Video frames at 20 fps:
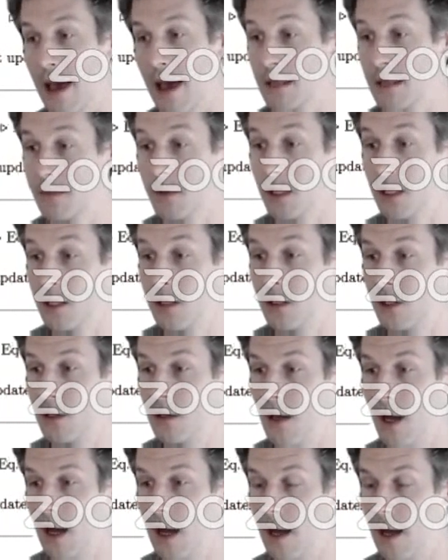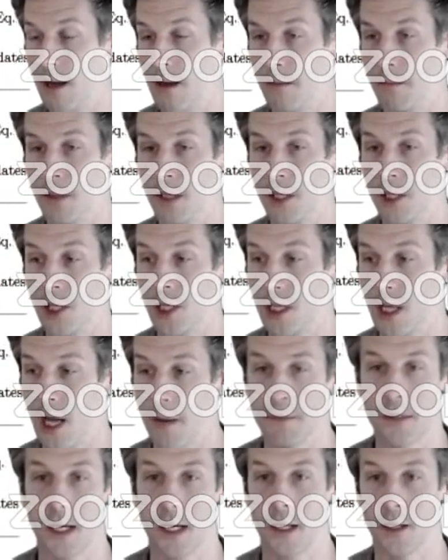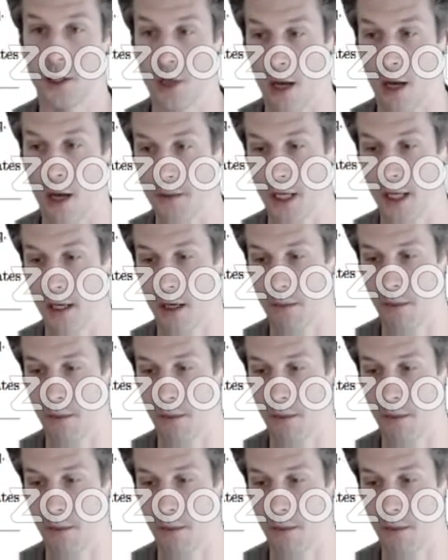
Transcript: SVPG update to update our